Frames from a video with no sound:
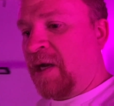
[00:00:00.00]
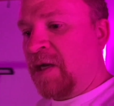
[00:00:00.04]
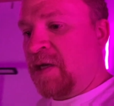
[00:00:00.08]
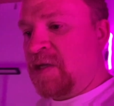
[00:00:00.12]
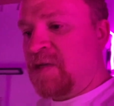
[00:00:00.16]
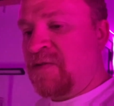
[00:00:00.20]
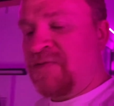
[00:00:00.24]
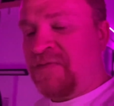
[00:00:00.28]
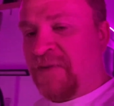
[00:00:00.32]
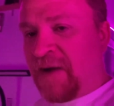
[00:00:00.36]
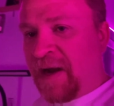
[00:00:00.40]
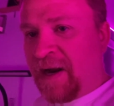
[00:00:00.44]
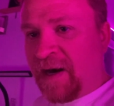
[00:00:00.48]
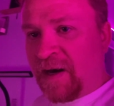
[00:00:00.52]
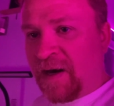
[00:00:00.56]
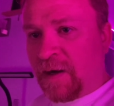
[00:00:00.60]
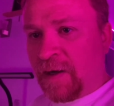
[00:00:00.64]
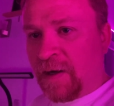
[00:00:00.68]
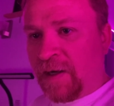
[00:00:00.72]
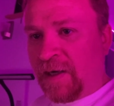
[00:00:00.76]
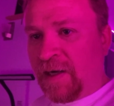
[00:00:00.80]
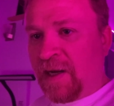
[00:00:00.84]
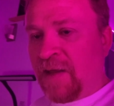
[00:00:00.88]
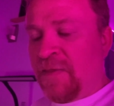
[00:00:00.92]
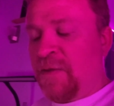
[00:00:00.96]
is
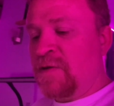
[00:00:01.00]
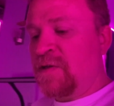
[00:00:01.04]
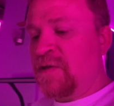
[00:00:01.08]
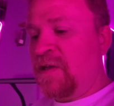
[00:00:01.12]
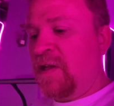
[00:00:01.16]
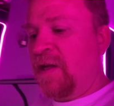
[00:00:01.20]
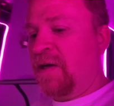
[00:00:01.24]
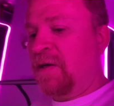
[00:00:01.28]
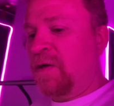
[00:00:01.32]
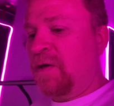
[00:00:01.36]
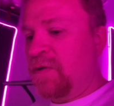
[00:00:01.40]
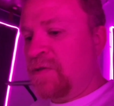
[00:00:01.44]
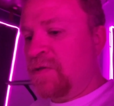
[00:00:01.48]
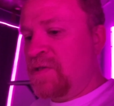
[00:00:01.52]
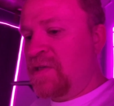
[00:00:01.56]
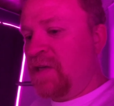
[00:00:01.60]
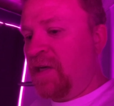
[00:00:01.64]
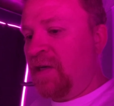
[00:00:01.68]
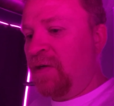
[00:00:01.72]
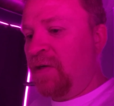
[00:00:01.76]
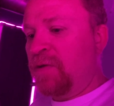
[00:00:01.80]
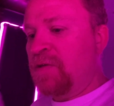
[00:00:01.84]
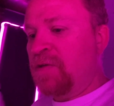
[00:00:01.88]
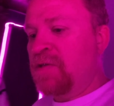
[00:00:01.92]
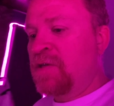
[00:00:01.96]
firing. And those electrical
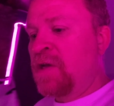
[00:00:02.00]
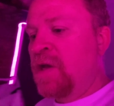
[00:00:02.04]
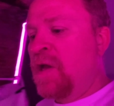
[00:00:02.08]
signals